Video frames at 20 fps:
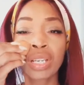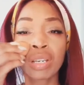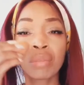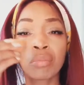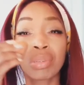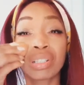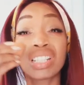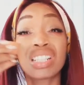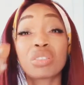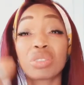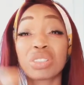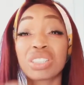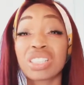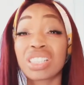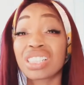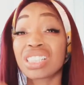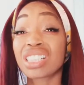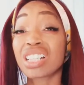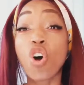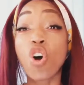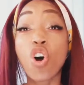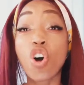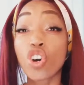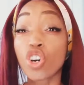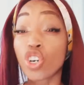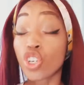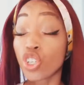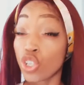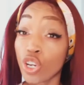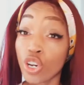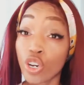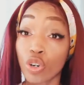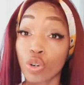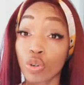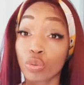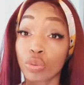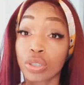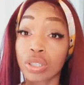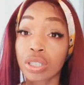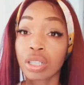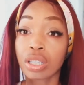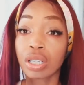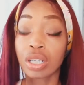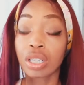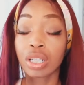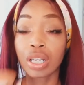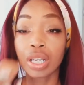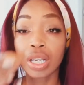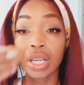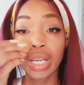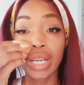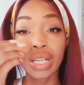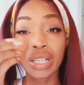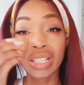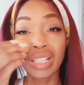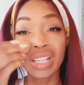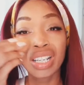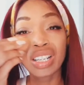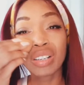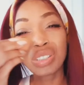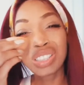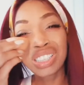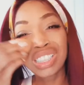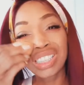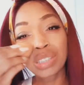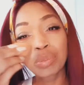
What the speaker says: but this was just all clothes, and then it just